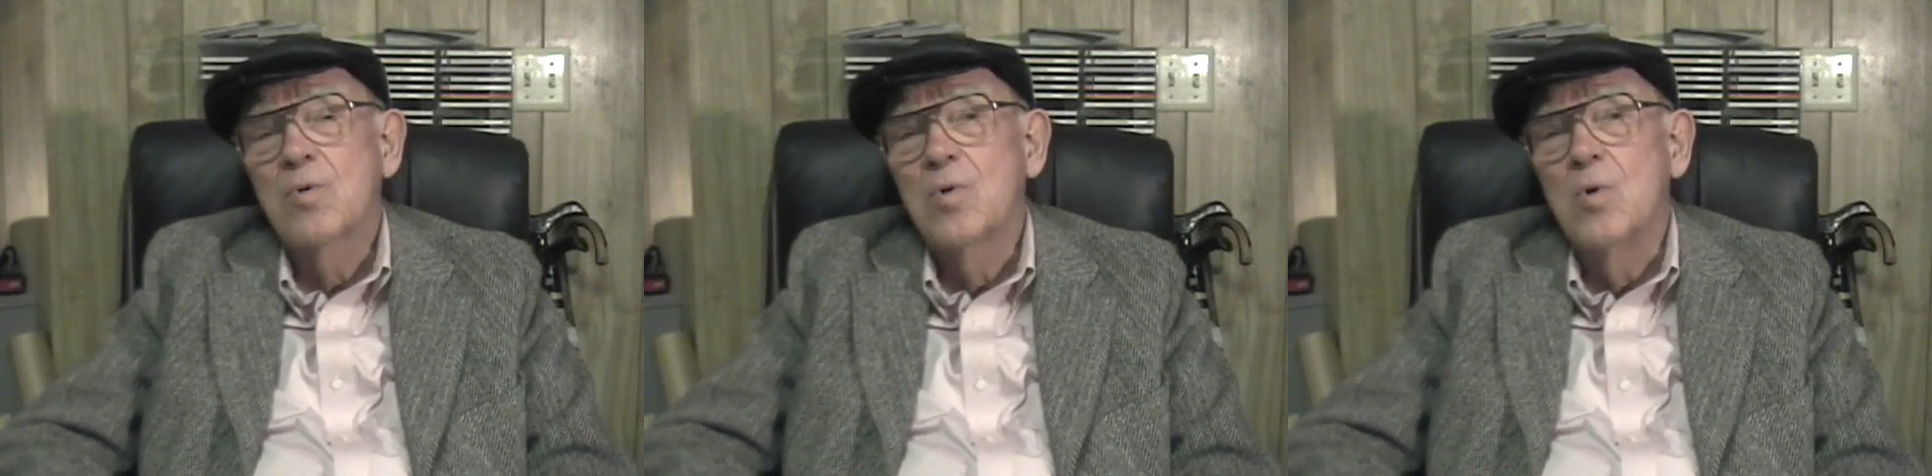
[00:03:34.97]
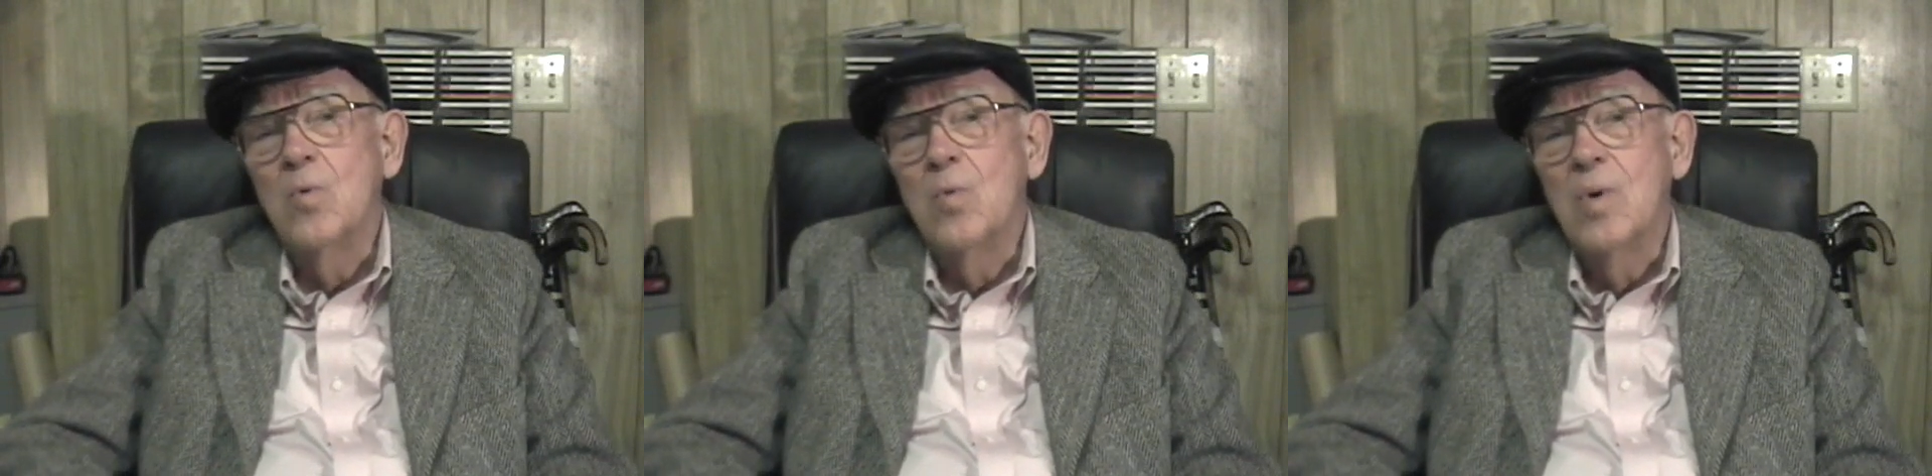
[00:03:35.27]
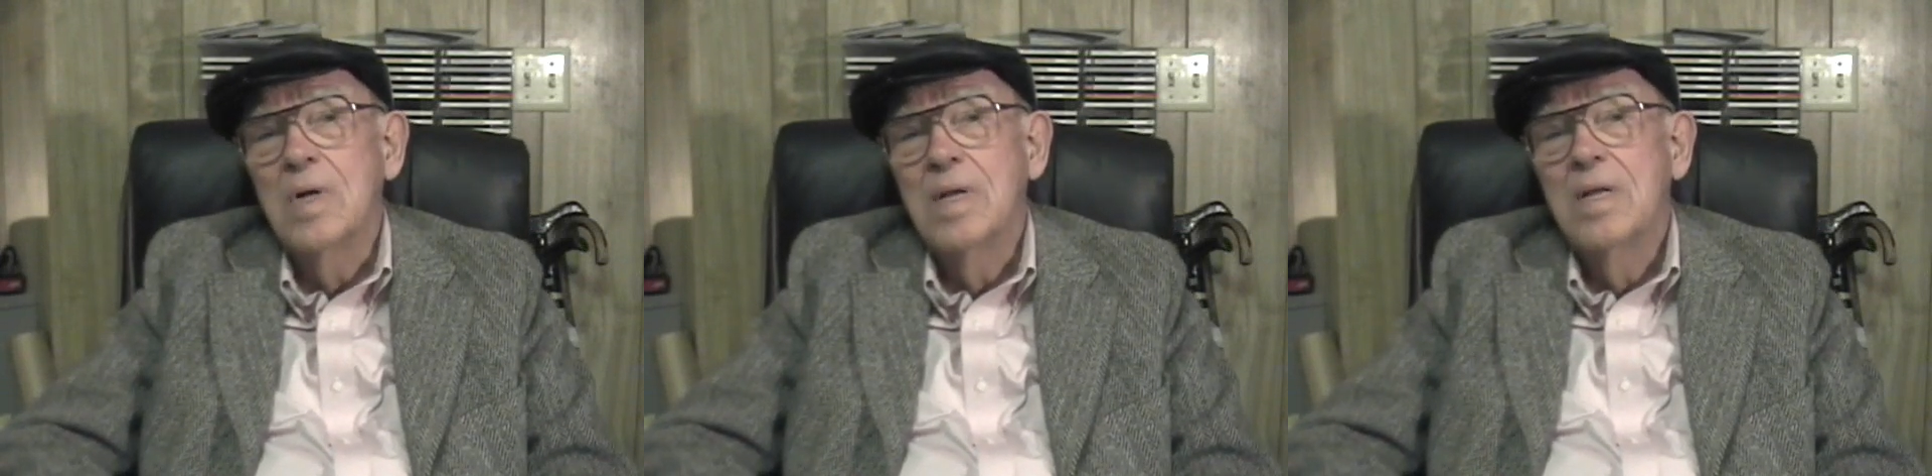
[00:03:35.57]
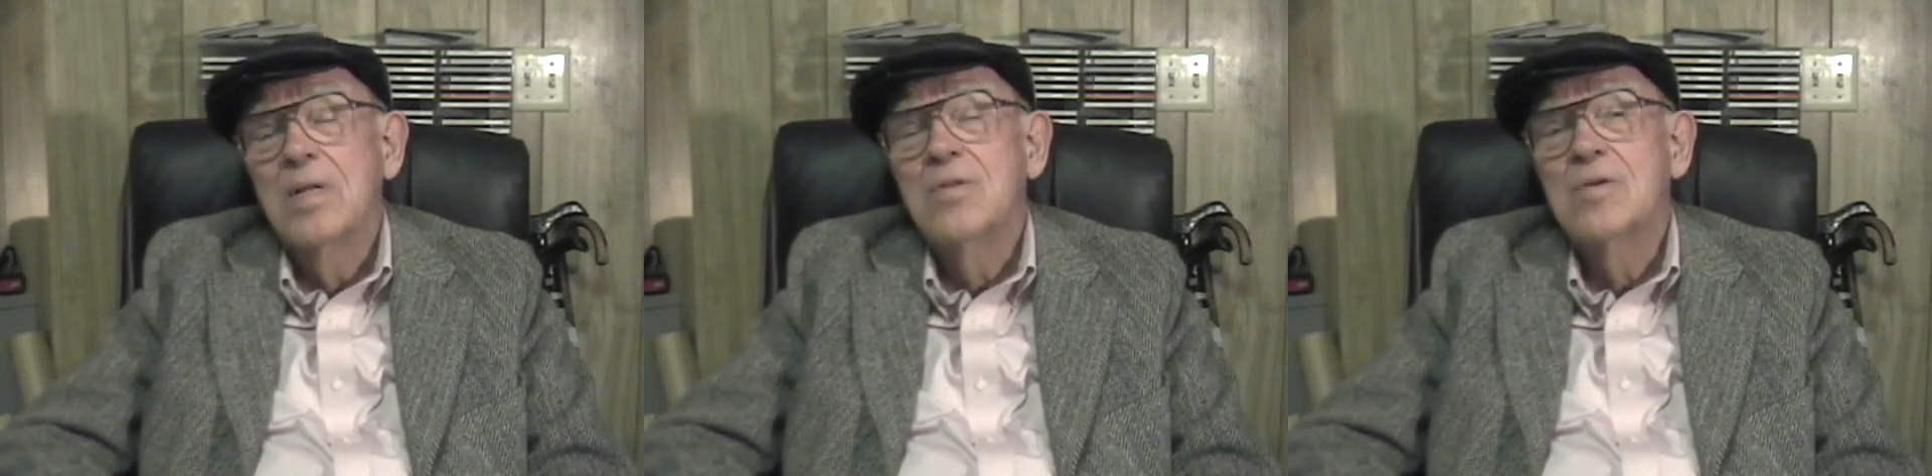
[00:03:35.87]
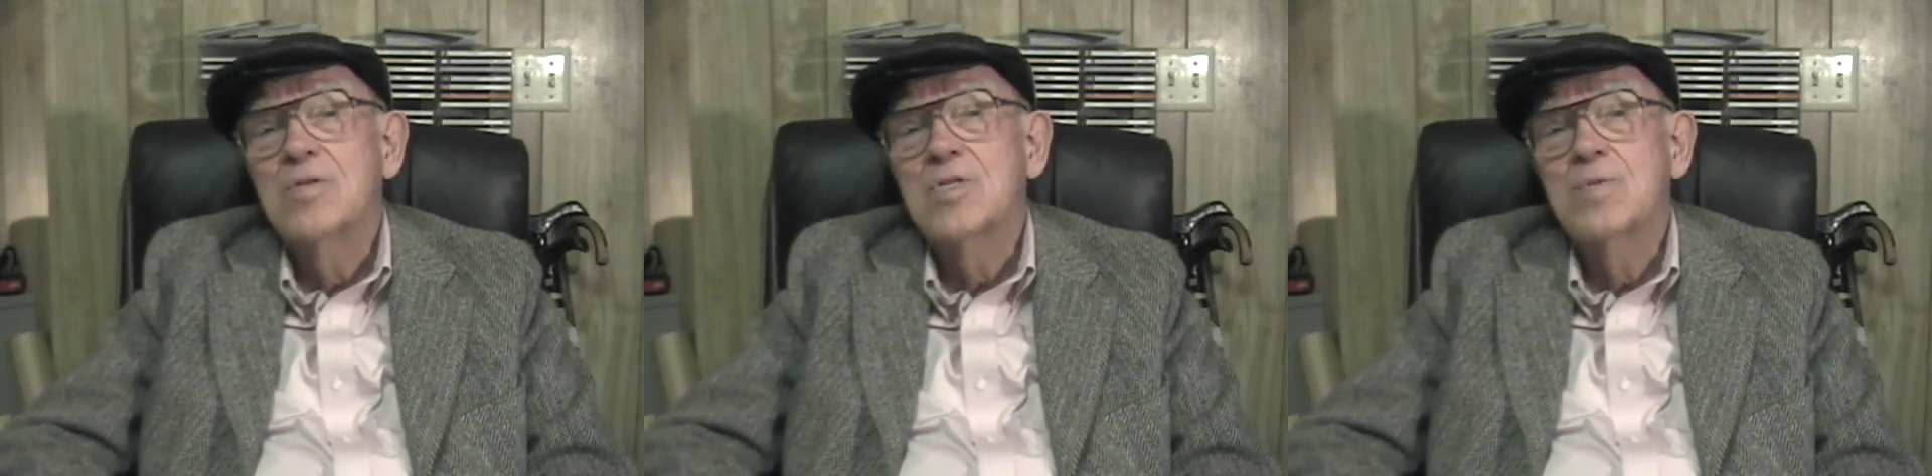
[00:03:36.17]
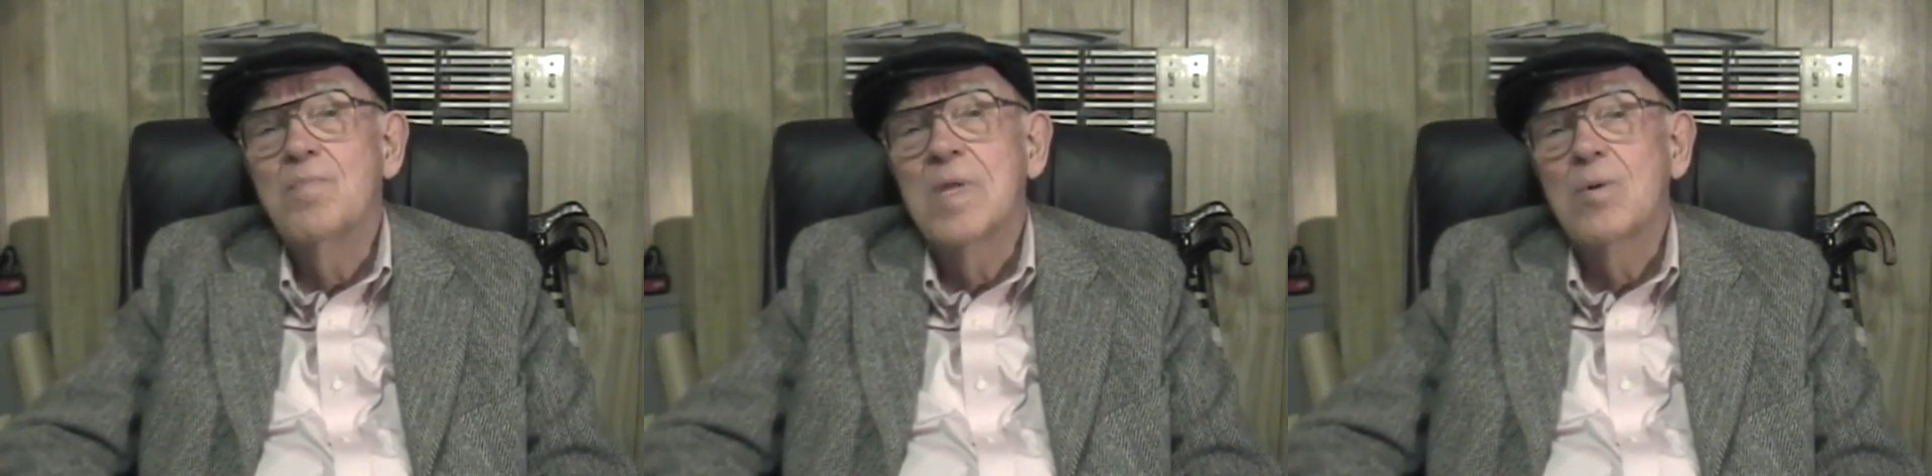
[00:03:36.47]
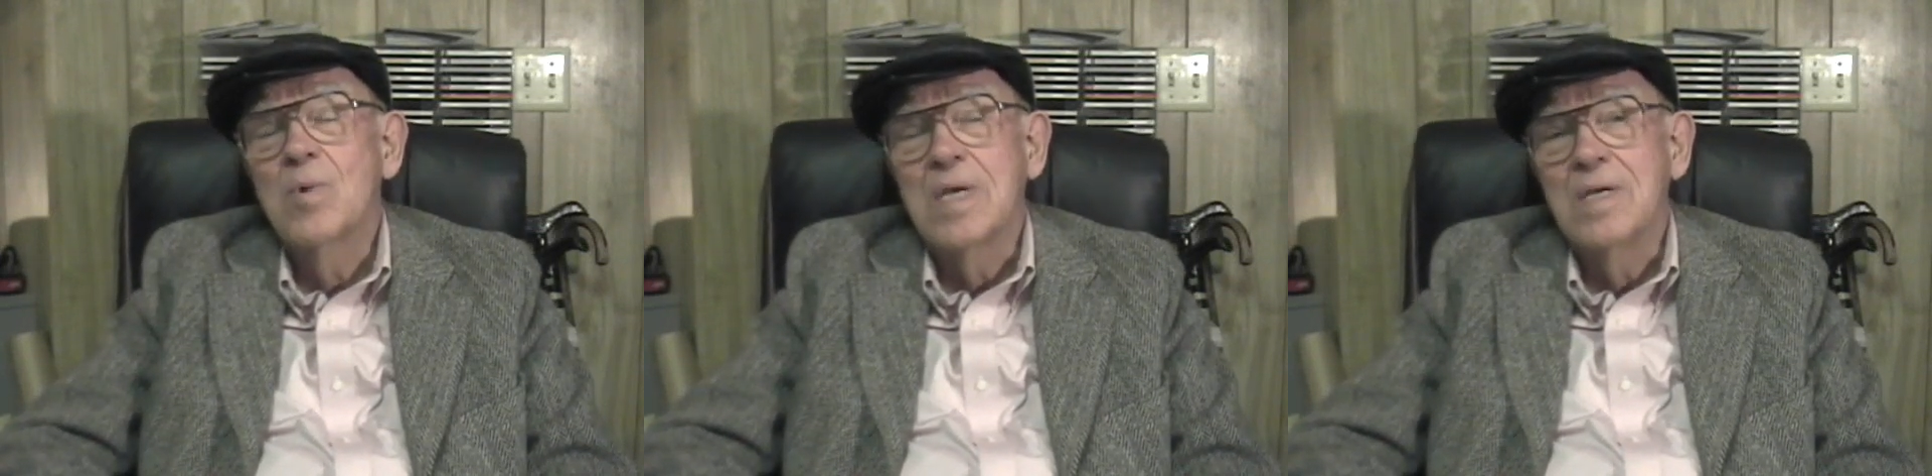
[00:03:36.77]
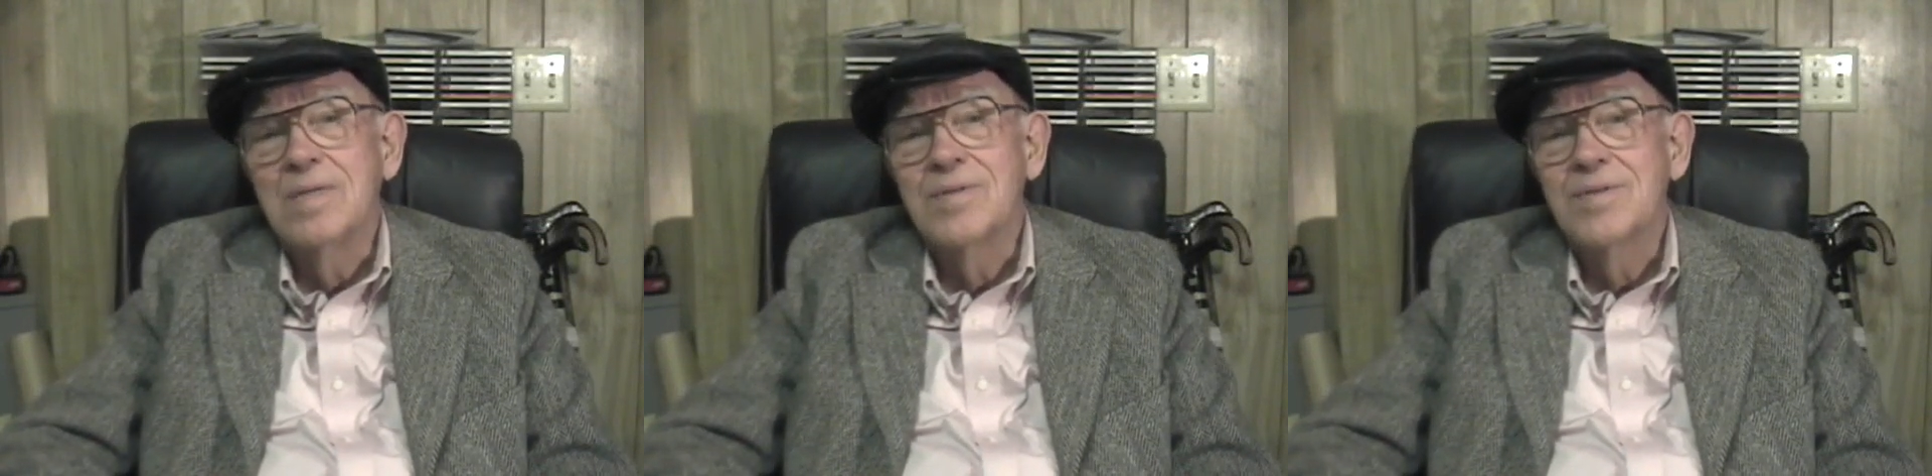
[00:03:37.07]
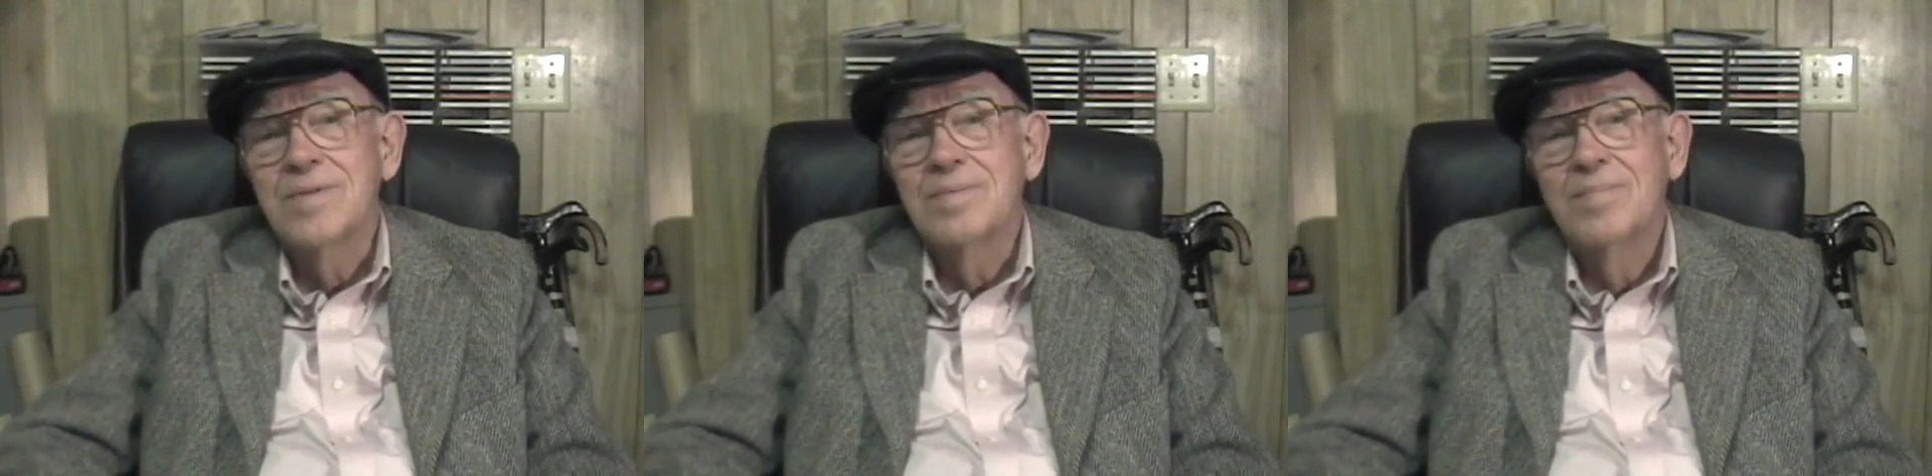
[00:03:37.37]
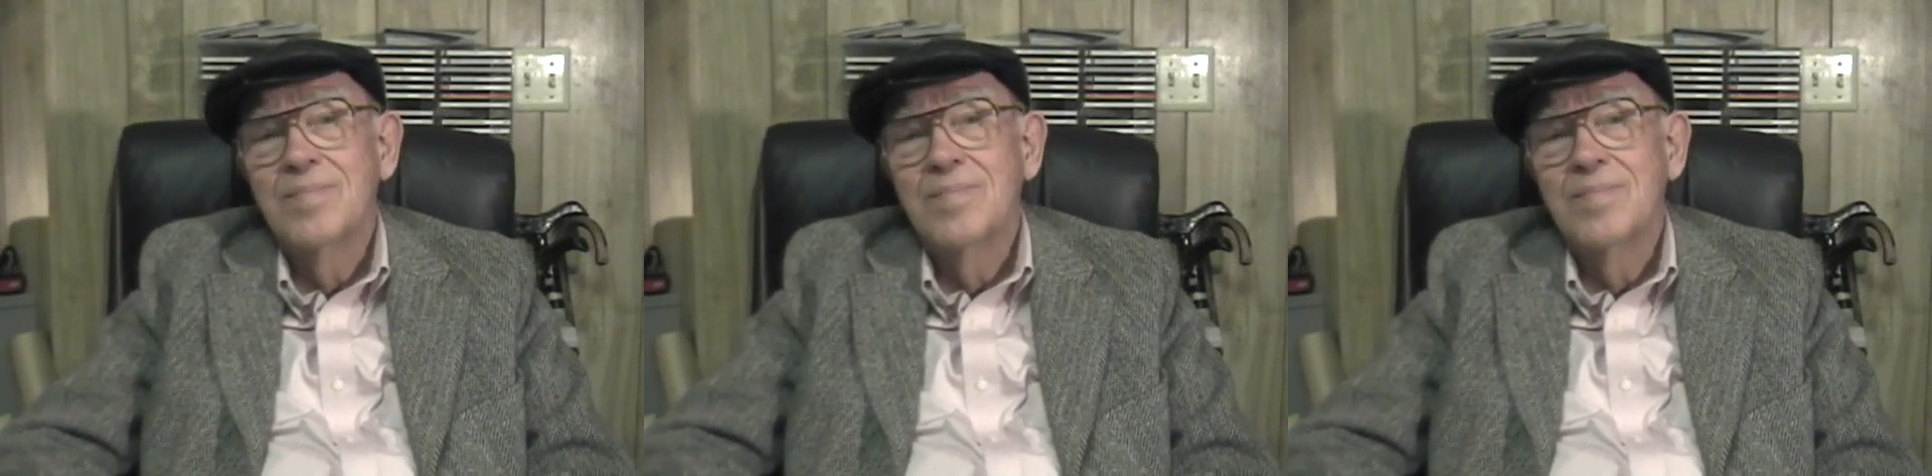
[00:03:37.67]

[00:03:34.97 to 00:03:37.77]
crew to smithereens.